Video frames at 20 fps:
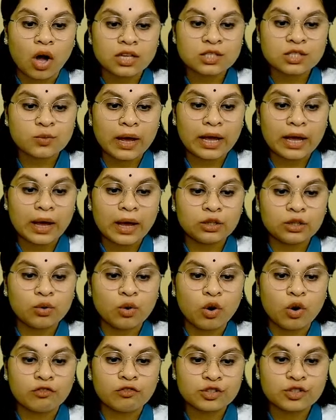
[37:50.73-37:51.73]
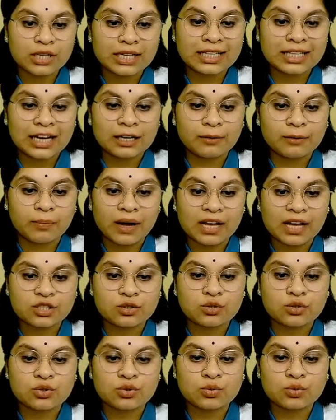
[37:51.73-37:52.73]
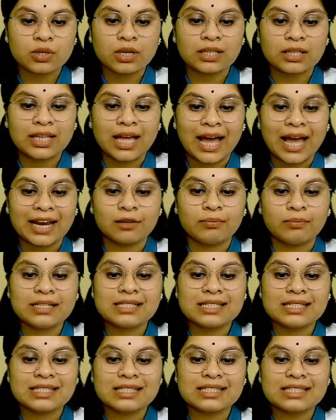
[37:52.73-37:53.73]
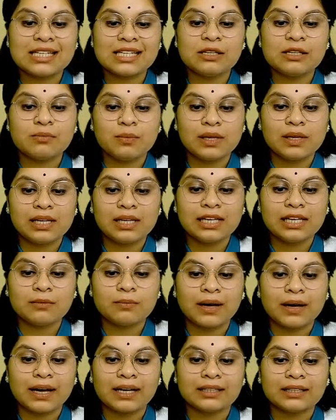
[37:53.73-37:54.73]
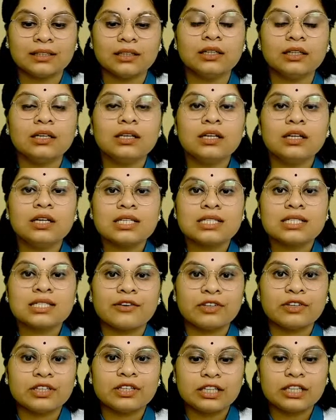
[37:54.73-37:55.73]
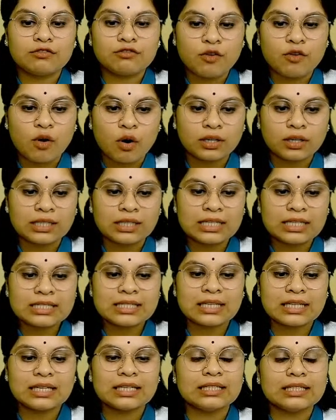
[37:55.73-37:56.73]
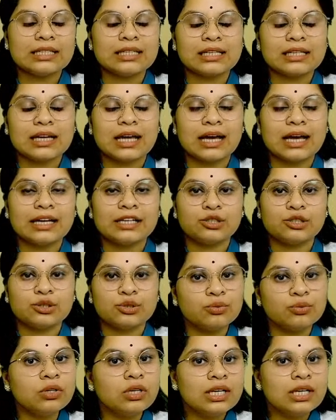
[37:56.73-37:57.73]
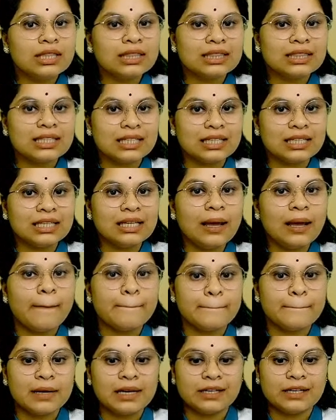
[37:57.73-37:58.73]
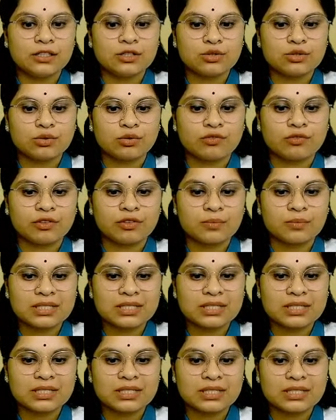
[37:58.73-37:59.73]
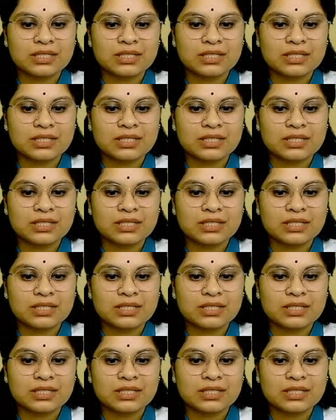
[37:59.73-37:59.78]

value of trade that passed through Surat had been 16 million. By the 1740s, it declined to 3 million. So from 16